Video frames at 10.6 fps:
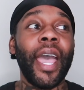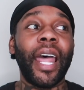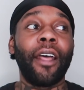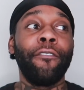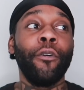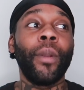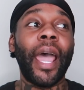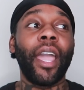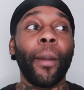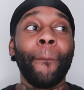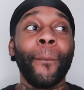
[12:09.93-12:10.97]
and I feel
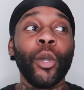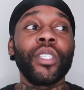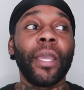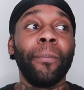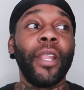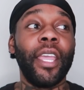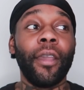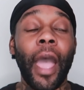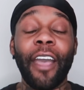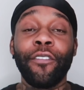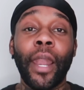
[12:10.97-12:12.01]
like most
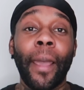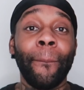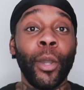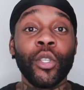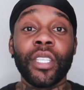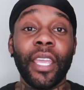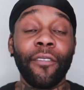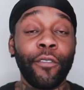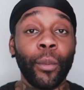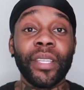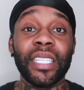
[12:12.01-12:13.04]

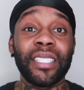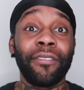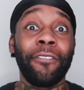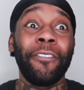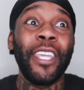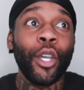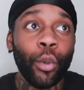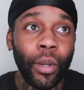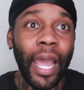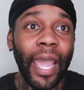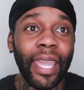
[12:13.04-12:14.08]
influencers feel
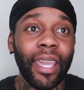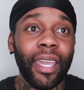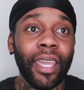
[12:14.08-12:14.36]
like